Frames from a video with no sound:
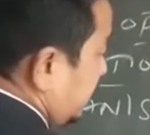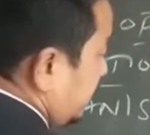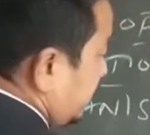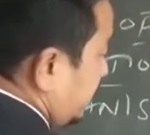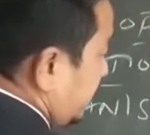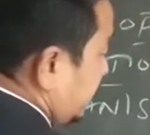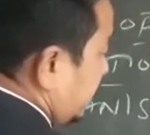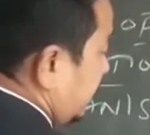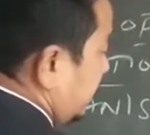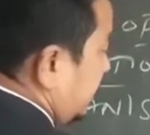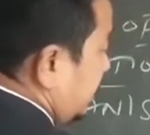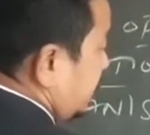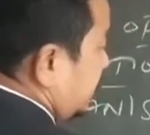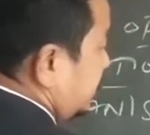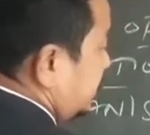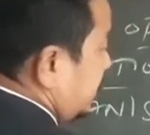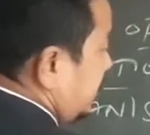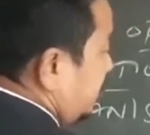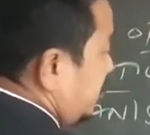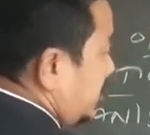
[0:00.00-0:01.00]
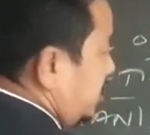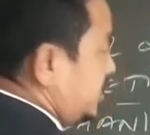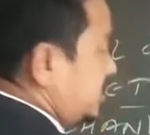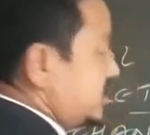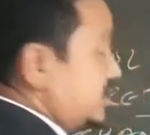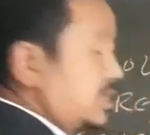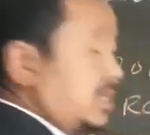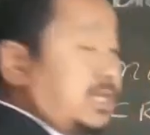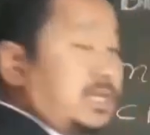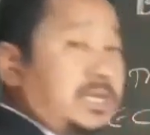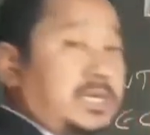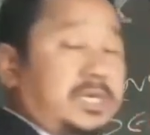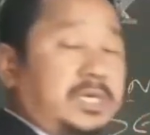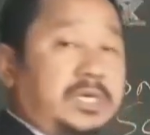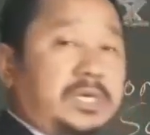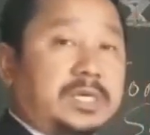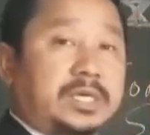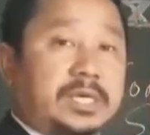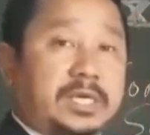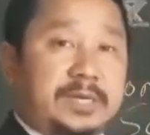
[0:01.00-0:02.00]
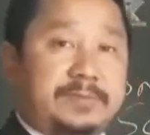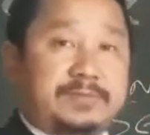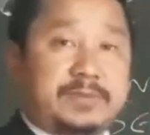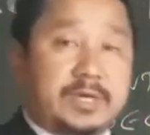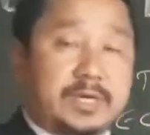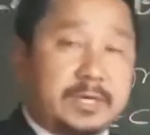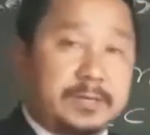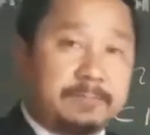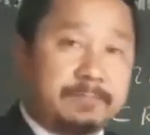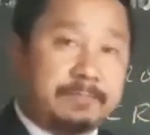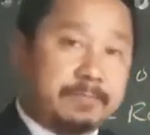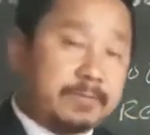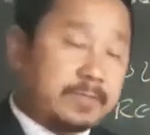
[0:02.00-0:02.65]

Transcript: Okay, suppose if the